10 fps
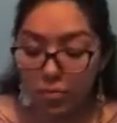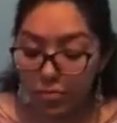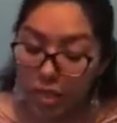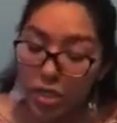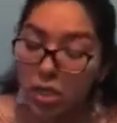
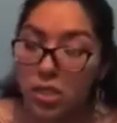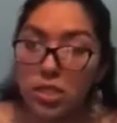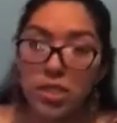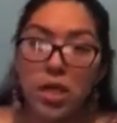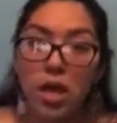
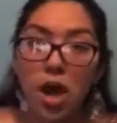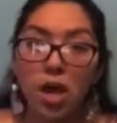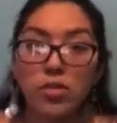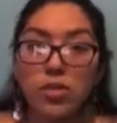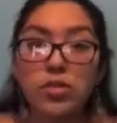figures,
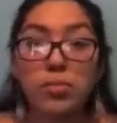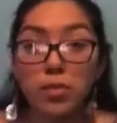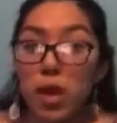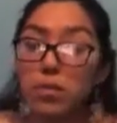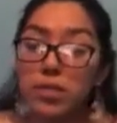also the
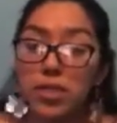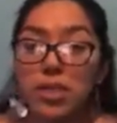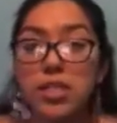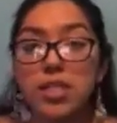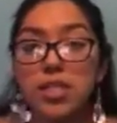
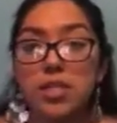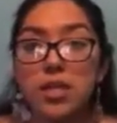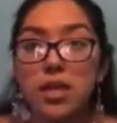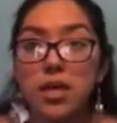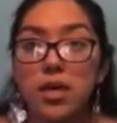properties,
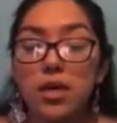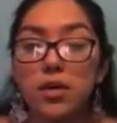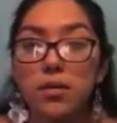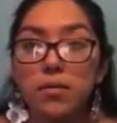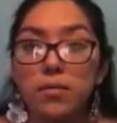
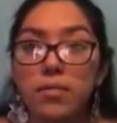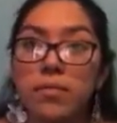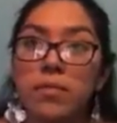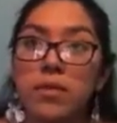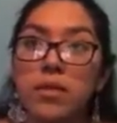and
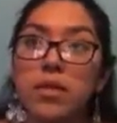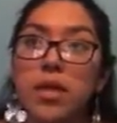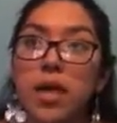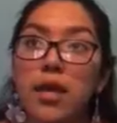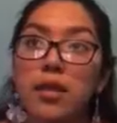
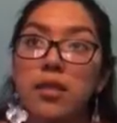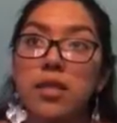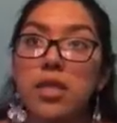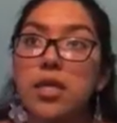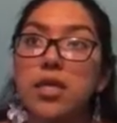
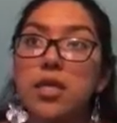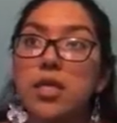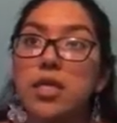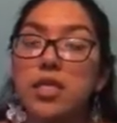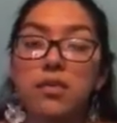
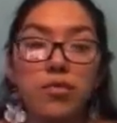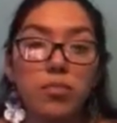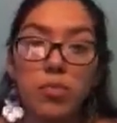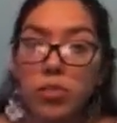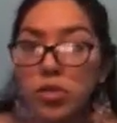the
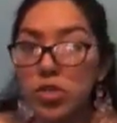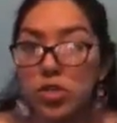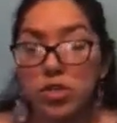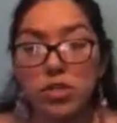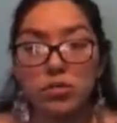different
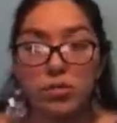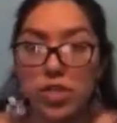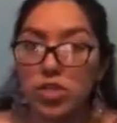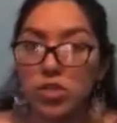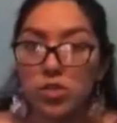proportions, the
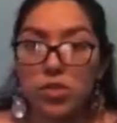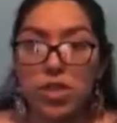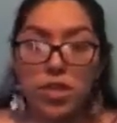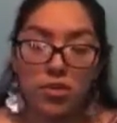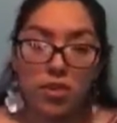ratios,
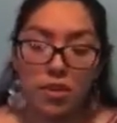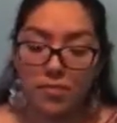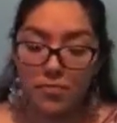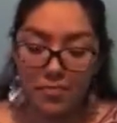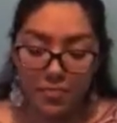and all that.
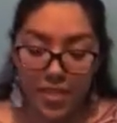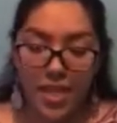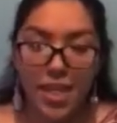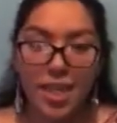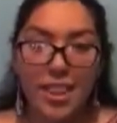
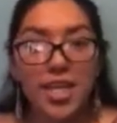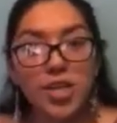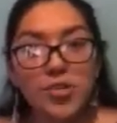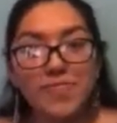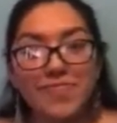Thank
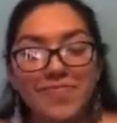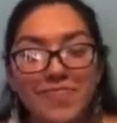you.